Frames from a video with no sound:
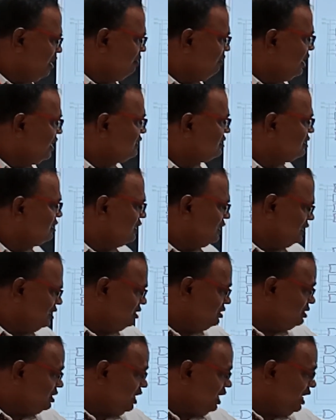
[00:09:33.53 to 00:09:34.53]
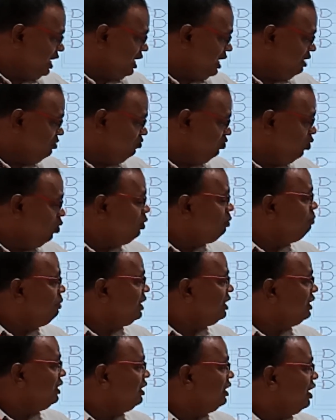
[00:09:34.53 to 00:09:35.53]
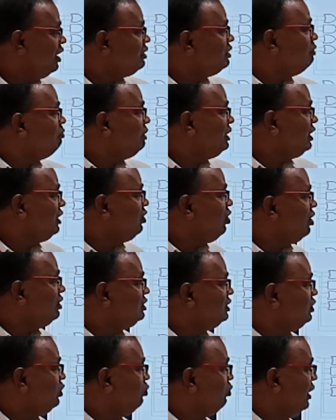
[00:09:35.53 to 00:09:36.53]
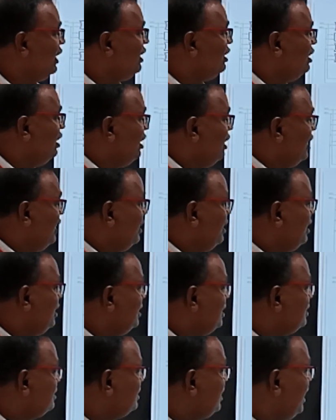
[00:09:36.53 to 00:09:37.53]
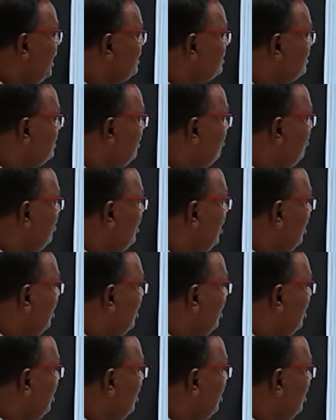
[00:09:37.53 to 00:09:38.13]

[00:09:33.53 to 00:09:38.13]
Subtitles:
device. This is a 4-bit arithmetic logic unit. In this case, we